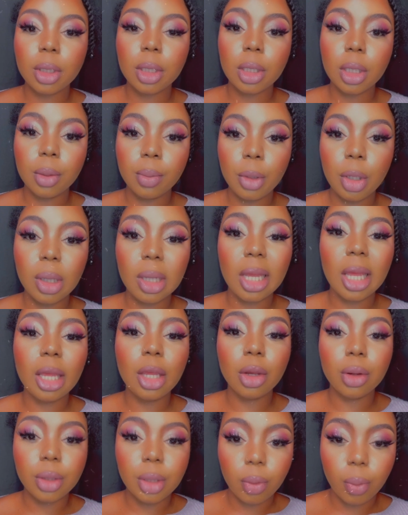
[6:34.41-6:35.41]
to communicate
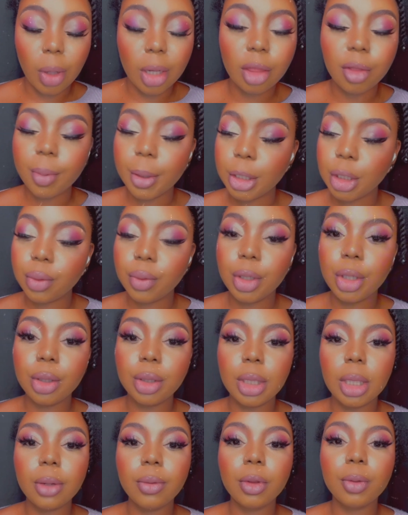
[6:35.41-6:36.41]
your especially when
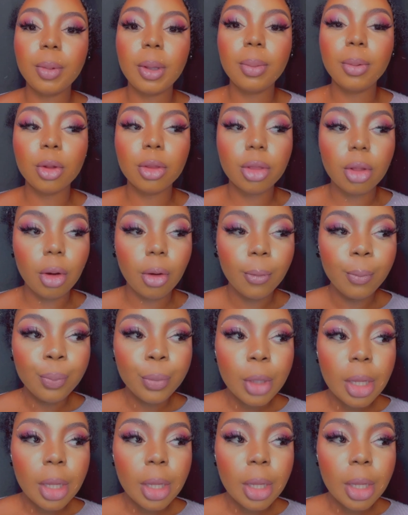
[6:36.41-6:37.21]
you're dealing with people so